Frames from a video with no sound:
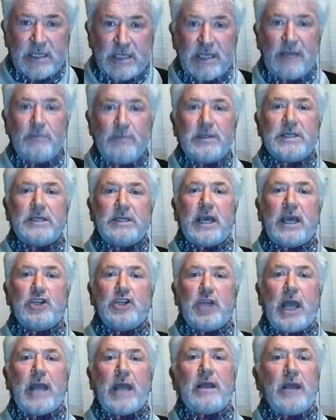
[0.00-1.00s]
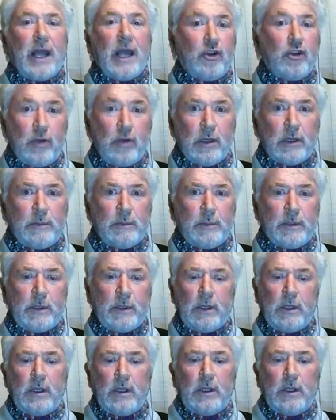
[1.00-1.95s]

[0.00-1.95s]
some stage, and like Europe,